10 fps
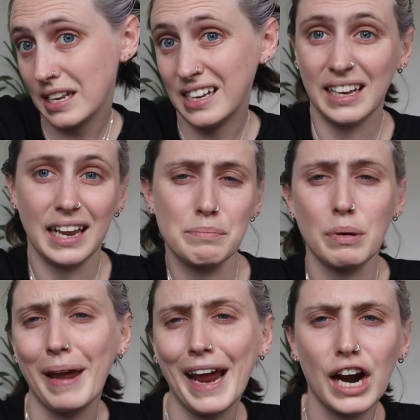in like
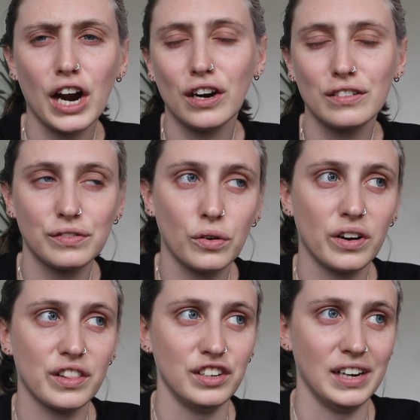prepare
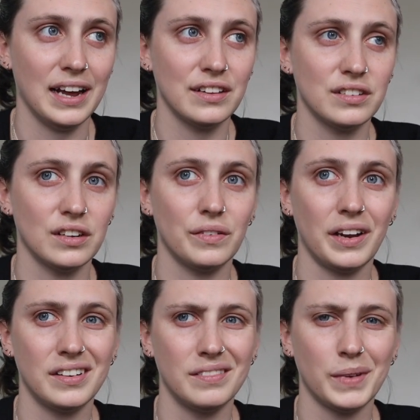for the chat so
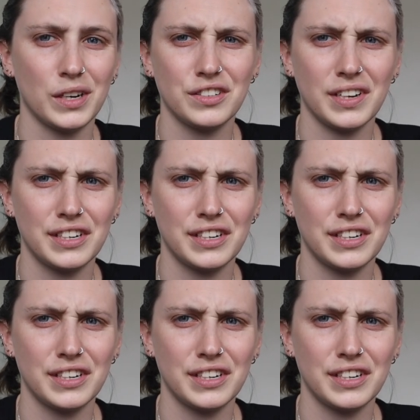I'm not just